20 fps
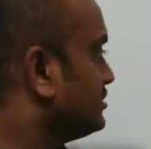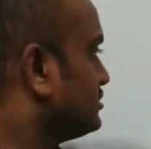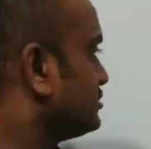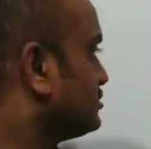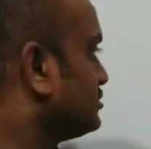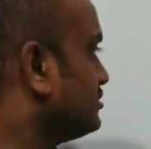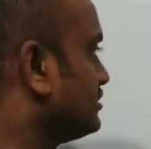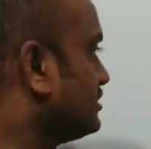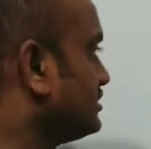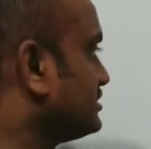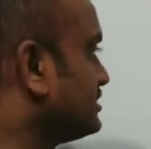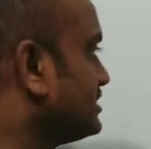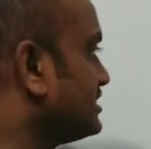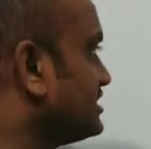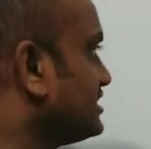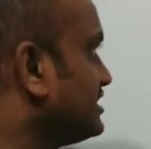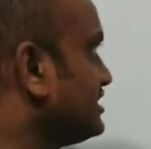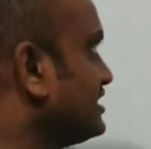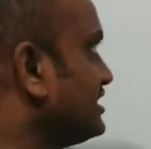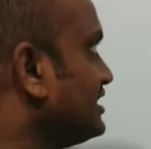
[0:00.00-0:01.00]
So the
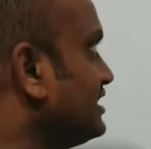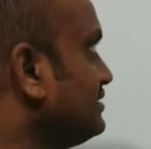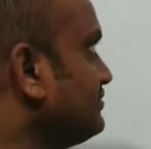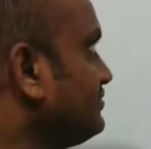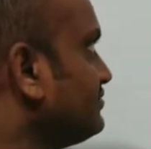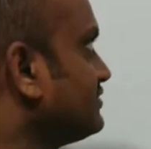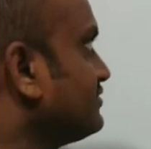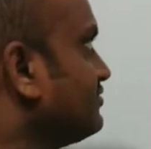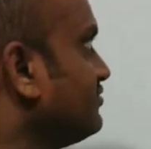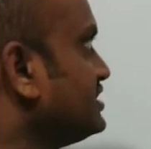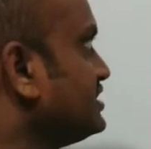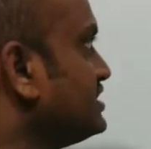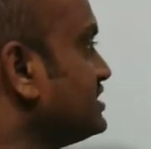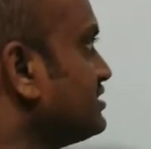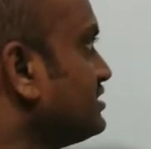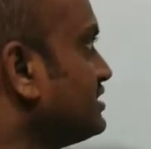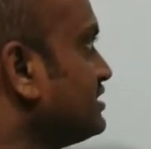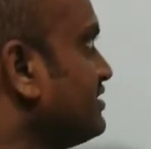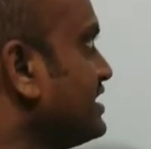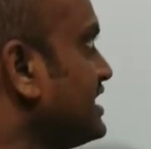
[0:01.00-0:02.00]
signal which is
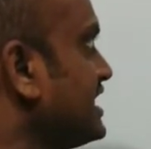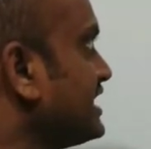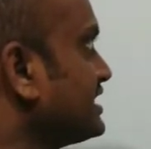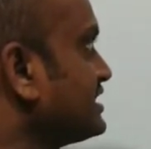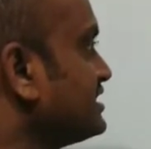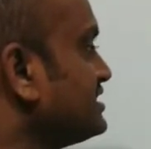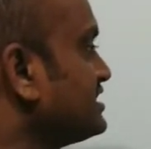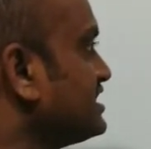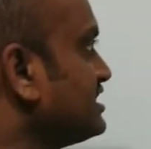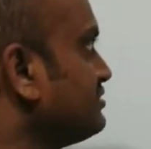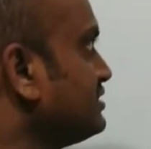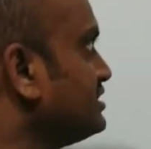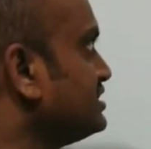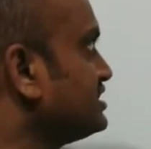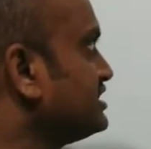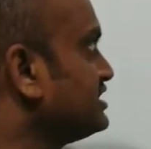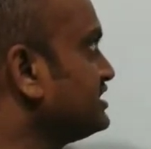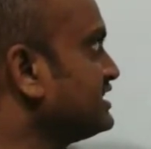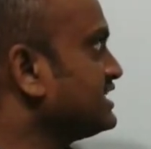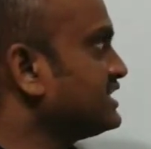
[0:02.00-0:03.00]
on the y-axis, I
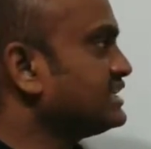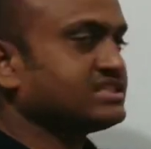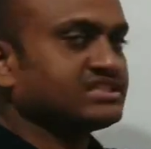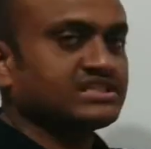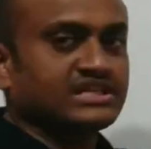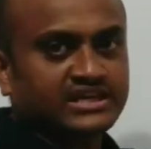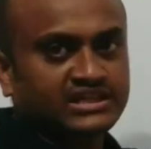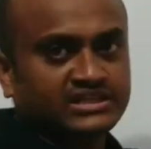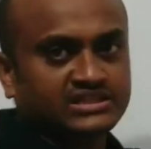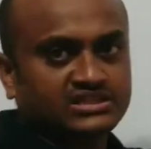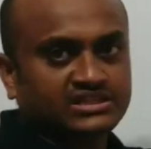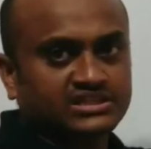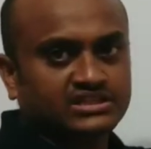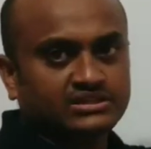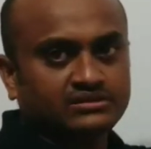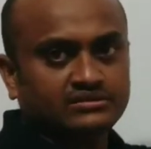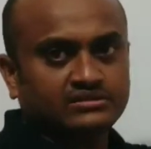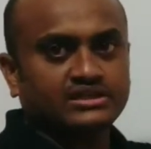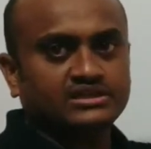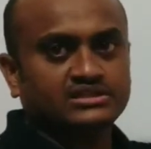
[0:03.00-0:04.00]
mentioned it as sine
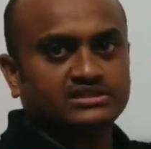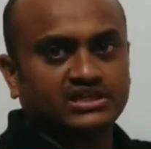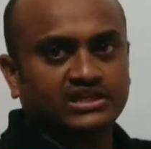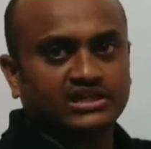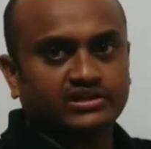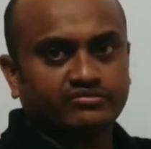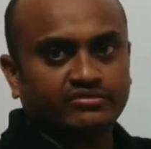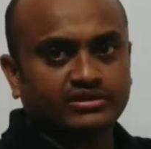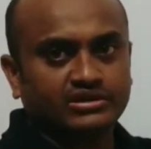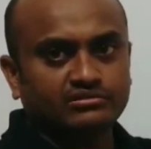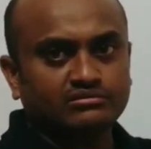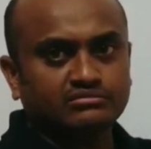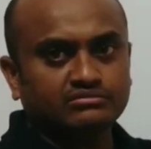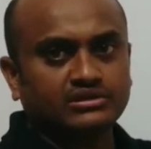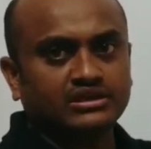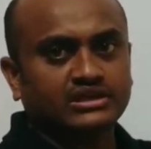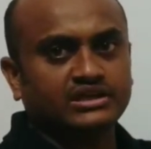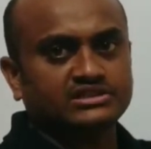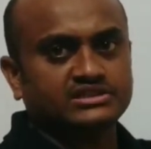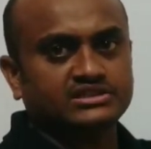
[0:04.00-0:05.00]
t, a sine wave
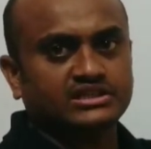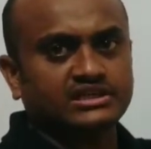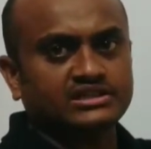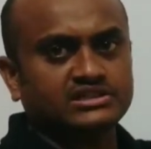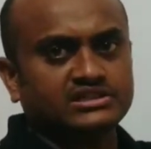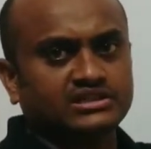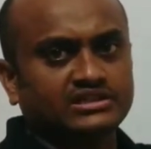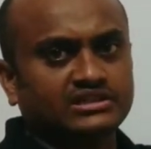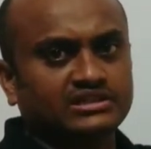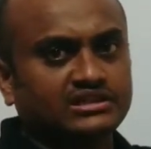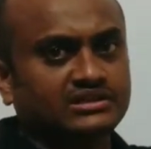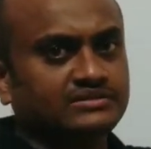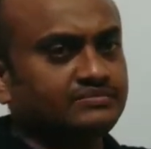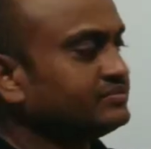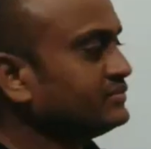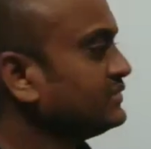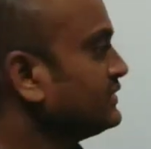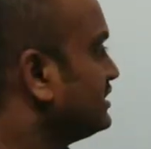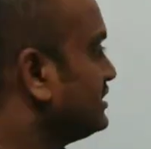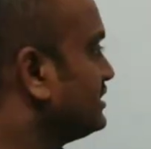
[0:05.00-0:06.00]
or a sine signal,
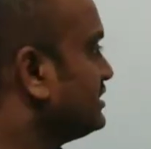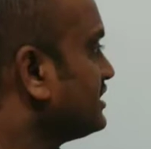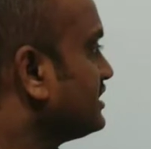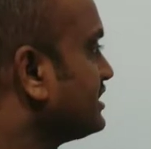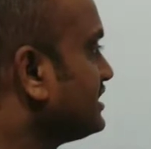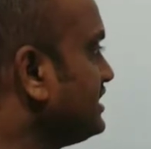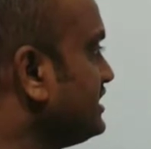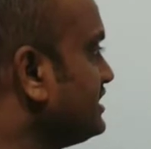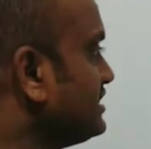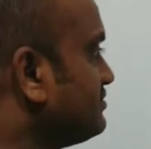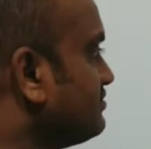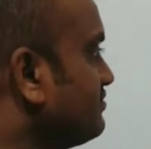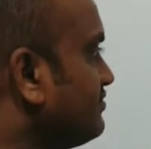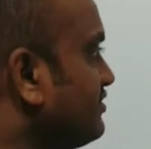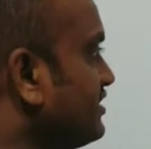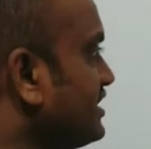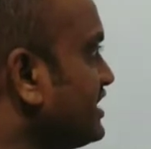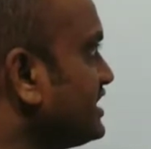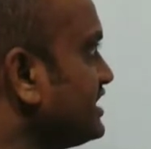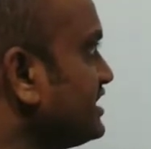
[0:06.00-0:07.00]
is
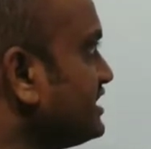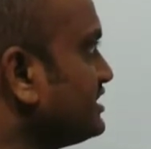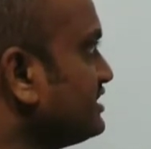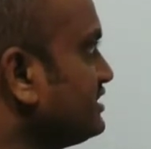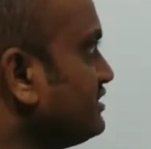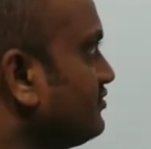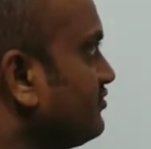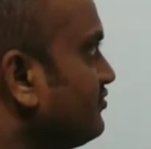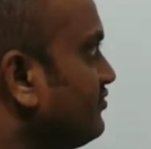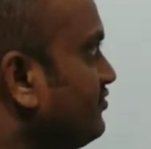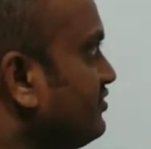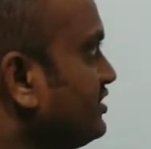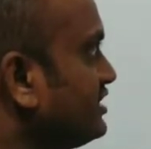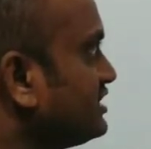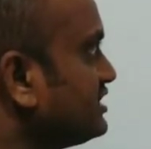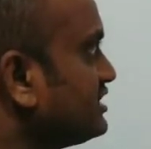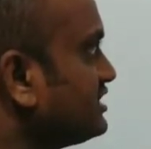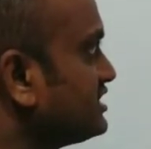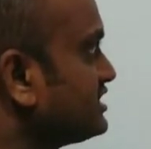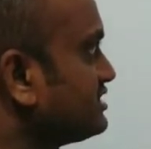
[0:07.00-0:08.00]
varying
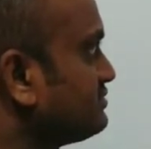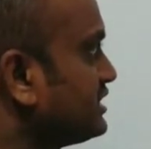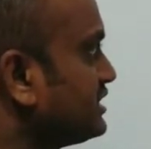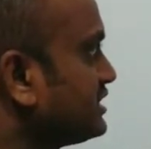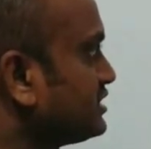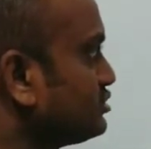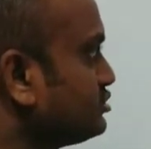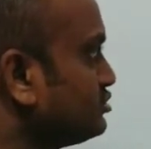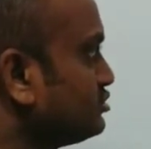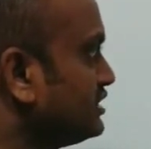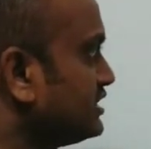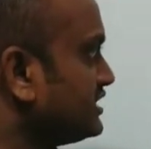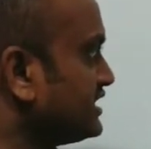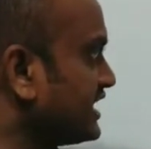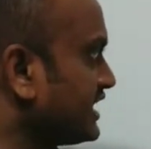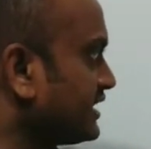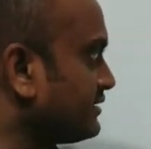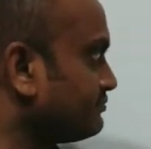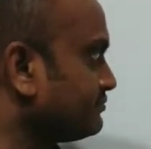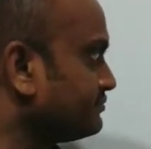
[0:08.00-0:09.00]
with respect to the
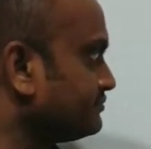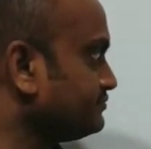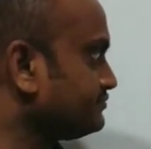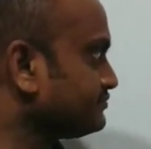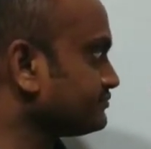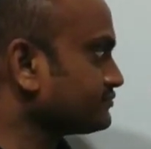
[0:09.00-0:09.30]
time.